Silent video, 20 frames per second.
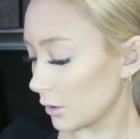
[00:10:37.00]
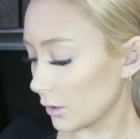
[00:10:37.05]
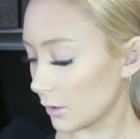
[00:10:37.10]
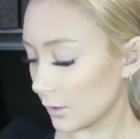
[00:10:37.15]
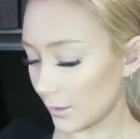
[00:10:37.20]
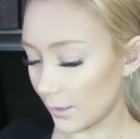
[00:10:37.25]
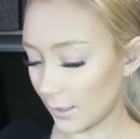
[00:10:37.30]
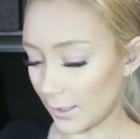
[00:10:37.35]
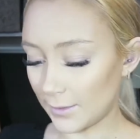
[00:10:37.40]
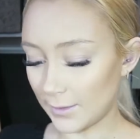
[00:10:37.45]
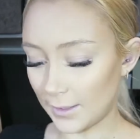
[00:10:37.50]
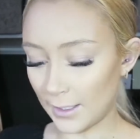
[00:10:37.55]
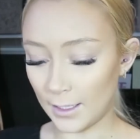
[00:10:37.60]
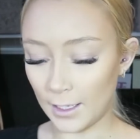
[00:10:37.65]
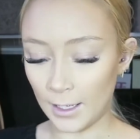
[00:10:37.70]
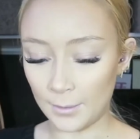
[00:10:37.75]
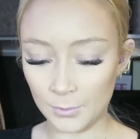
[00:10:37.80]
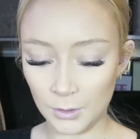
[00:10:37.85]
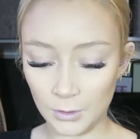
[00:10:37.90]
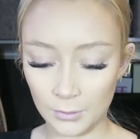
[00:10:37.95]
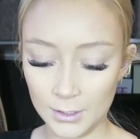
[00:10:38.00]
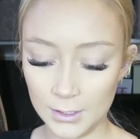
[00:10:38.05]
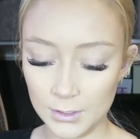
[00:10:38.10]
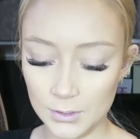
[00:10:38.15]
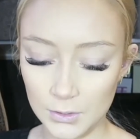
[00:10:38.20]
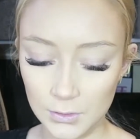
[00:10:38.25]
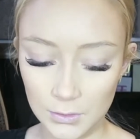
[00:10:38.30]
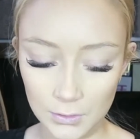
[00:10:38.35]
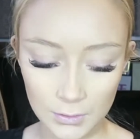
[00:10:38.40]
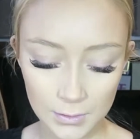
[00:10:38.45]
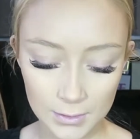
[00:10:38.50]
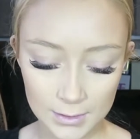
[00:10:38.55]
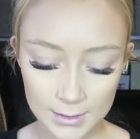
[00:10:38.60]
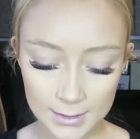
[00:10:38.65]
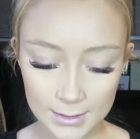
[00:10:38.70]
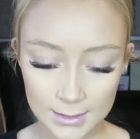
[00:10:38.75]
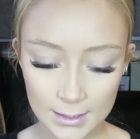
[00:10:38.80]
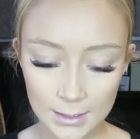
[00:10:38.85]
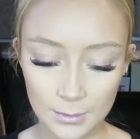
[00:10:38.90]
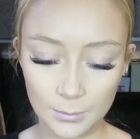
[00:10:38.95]
and then I'm going to
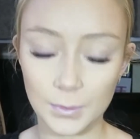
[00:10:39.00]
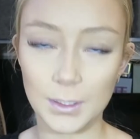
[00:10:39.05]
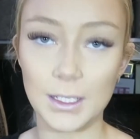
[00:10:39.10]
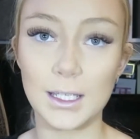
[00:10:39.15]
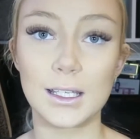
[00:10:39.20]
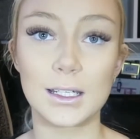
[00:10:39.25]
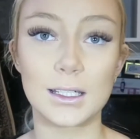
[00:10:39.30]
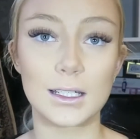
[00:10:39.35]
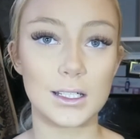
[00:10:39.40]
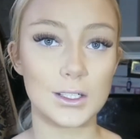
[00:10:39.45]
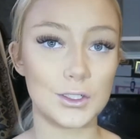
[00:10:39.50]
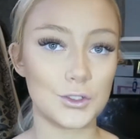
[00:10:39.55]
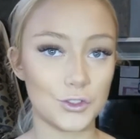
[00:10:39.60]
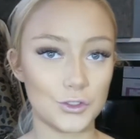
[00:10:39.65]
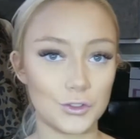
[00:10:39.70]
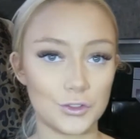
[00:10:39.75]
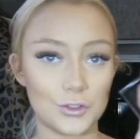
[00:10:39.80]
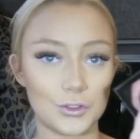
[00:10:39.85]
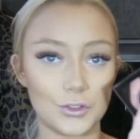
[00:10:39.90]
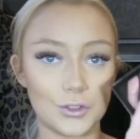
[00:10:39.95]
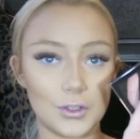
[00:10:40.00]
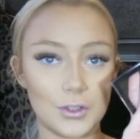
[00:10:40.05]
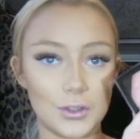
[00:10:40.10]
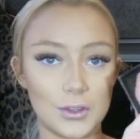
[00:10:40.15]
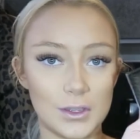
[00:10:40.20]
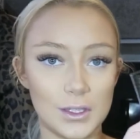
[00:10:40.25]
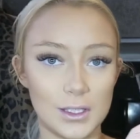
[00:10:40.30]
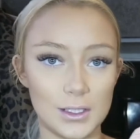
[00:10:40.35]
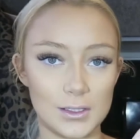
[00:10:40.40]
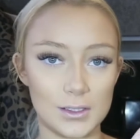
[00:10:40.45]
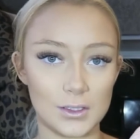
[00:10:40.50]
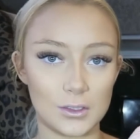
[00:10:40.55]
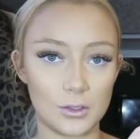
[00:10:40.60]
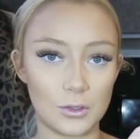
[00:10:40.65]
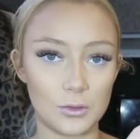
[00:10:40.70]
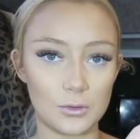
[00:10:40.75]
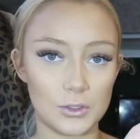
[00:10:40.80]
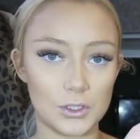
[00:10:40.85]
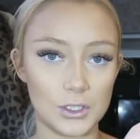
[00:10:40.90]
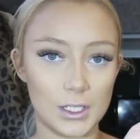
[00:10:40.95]
dip into this
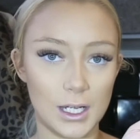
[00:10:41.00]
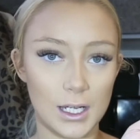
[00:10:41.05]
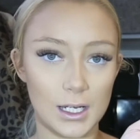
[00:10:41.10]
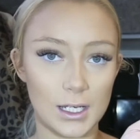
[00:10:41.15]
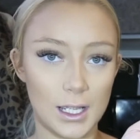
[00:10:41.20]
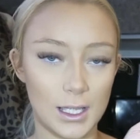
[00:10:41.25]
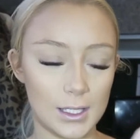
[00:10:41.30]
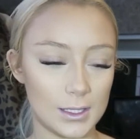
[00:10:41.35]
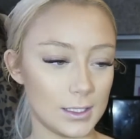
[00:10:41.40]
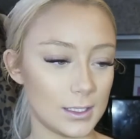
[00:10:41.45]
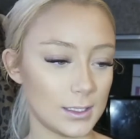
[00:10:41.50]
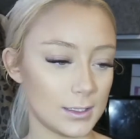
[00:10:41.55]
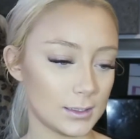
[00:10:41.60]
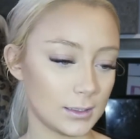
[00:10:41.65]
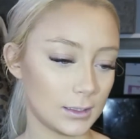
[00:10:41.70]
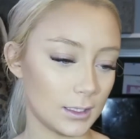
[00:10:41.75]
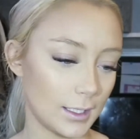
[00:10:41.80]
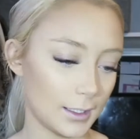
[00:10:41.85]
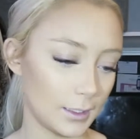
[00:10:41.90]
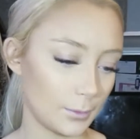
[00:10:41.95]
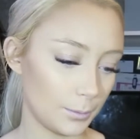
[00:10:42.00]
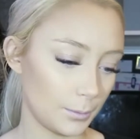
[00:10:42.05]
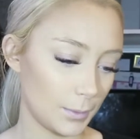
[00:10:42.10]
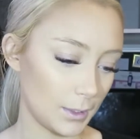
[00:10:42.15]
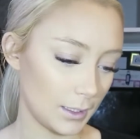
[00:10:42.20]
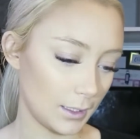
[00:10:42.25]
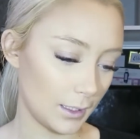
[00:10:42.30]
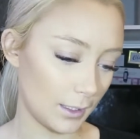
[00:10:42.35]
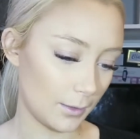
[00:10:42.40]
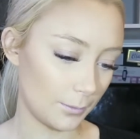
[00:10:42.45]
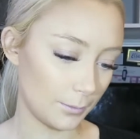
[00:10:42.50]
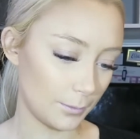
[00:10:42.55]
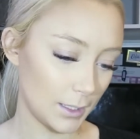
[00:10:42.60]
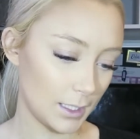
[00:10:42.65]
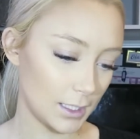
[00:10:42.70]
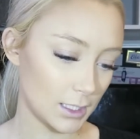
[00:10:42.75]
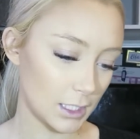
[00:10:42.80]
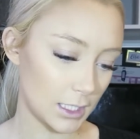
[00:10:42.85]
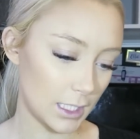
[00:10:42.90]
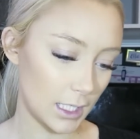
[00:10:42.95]
gold shade and this lighter
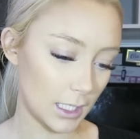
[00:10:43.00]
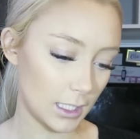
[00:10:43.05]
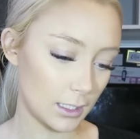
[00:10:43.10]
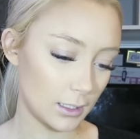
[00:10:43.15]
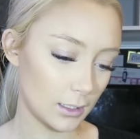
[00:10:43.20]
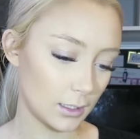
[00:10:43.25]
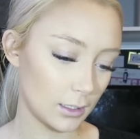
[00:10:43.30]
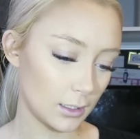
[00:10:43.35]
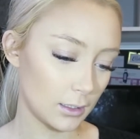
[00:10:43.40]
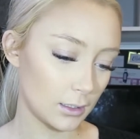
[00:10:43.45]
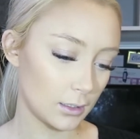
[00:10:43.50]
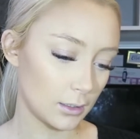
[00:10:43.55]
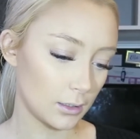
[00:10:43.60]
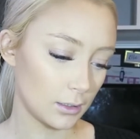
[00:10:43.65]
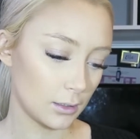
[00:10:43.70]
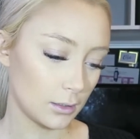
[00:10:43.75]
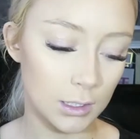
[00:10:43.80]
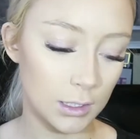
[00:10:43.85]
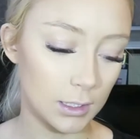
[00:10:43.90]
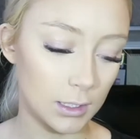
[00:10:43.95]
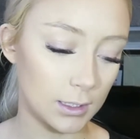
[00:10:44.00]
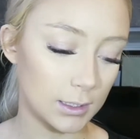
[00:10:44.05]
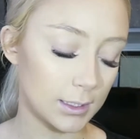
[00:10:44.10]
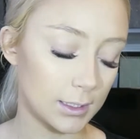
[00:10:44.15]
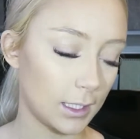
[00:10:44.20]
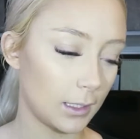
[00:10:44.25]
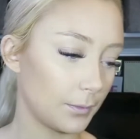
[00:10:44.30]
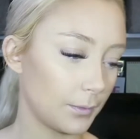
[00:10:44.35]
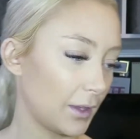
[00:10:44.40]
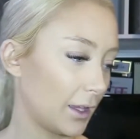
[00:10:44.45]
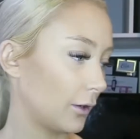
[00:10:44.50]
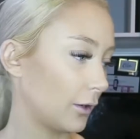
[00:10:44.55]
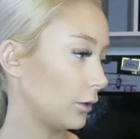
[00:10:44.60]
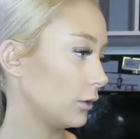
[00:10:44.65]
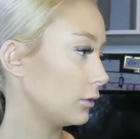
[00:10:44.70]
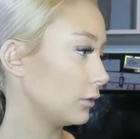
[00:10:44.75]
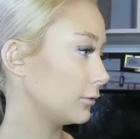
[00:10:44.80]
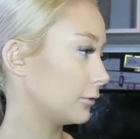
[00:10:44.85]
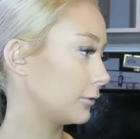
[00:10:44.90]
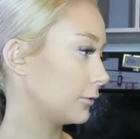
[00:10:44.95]
pink shade, tap that
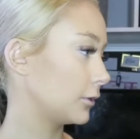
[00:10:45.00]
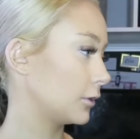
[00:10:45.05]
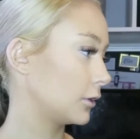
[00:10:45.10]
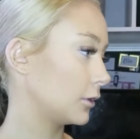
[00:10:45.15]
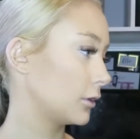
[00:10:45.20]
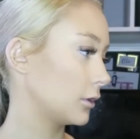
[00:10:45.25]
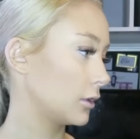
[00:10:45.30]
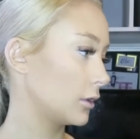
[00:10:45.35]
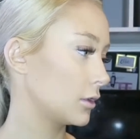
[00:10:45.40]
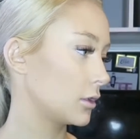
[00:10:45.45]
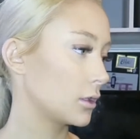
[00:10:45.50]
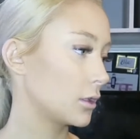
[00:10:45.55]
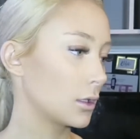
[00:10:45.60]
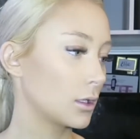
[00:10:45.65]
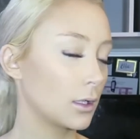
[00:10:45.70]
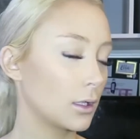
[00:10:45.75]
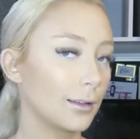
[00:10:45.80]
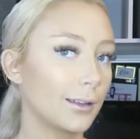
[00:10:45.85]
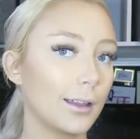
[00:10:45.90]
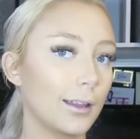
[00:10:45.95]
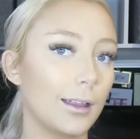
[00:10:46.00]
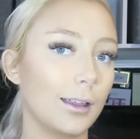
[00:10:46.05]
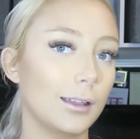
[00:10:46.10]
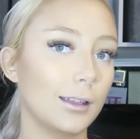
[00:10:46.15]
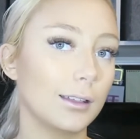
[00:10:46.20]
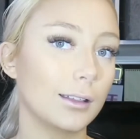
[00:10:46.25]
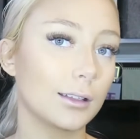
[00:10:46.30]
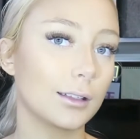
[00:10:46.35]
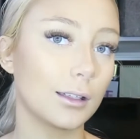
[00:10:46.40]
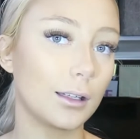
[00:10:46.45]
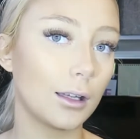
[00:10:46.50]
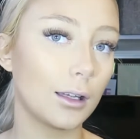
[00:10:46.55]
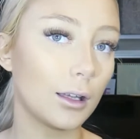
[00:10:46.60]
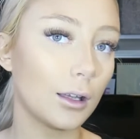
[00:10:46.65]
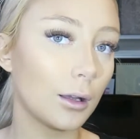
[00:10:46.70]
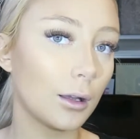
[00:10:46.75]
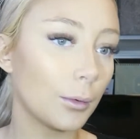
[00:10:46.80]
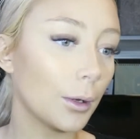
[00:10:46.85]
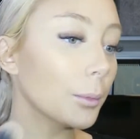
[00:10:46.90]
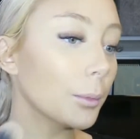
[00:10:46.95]
off and
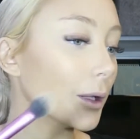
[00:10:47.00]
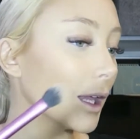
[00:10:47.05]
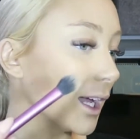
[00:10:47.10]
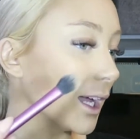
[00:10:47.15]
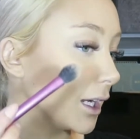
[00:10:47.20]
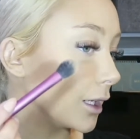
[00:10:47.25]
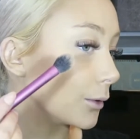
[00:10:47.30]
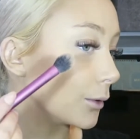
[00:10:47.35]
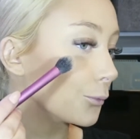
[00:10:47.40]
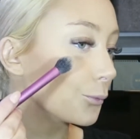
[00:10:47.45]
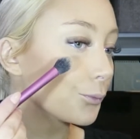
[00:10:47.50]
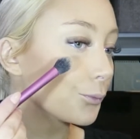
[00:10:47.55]
apply.